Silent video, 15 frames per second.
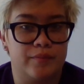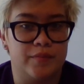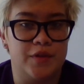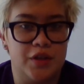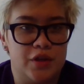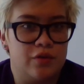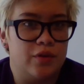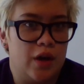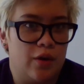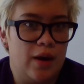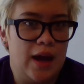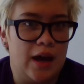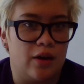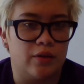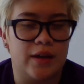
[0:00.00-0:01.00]
Do you know
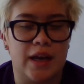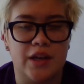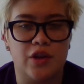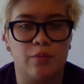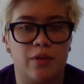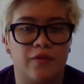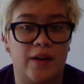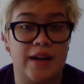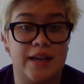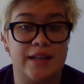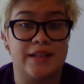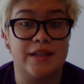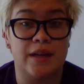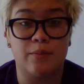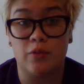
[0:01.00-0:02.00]
how? Can you provide a
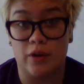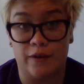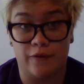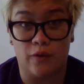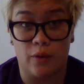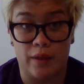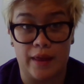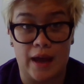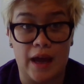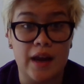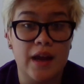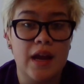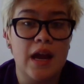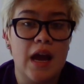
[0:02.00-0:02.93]
summary for that?